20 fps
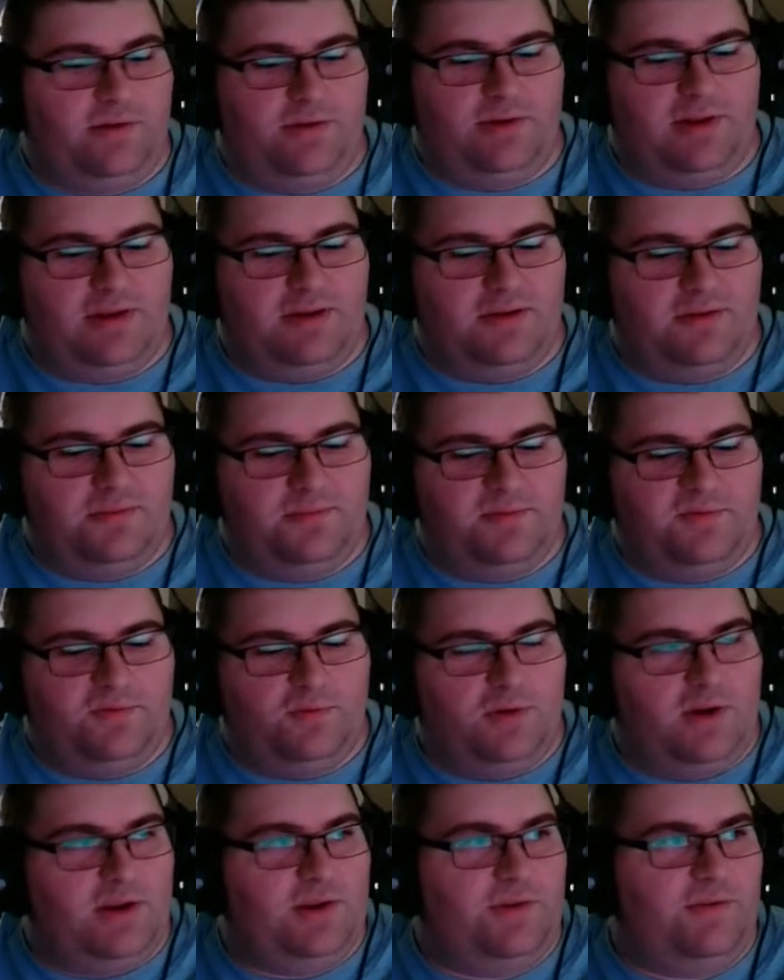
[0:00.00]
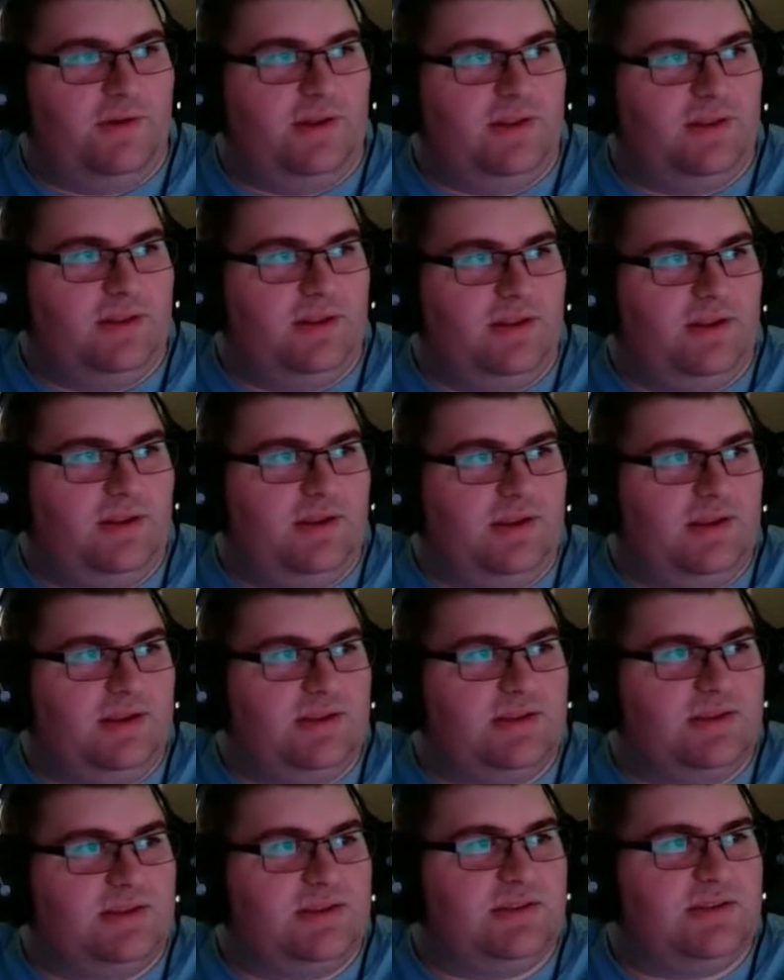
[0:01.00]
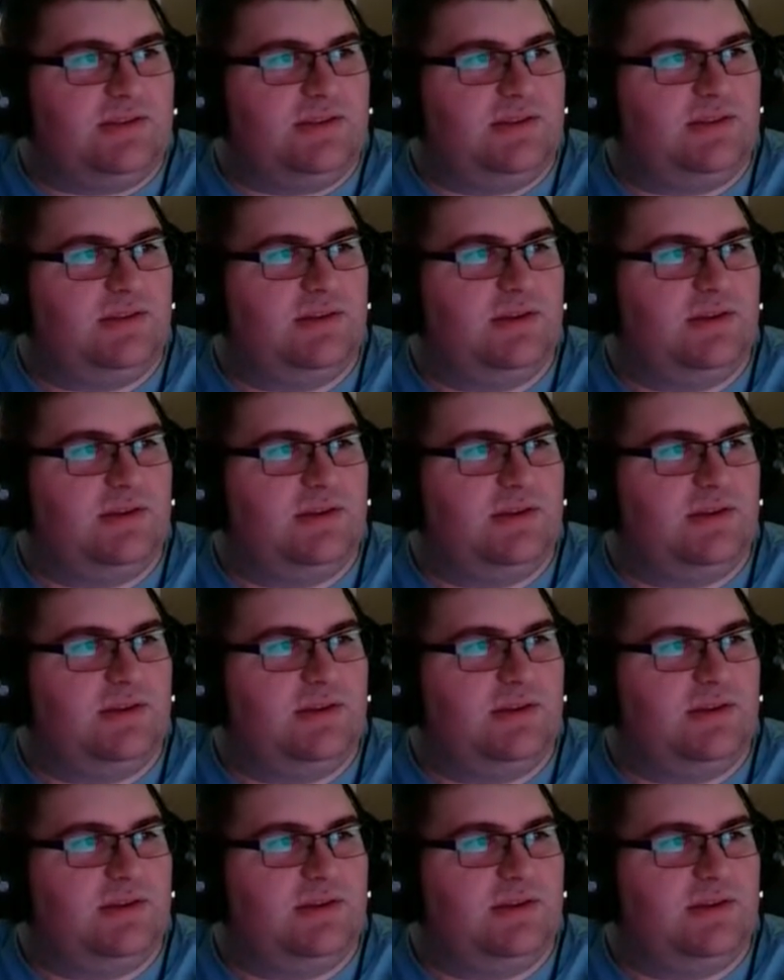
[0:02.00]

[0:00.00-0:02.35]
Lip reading: do now before I do anything is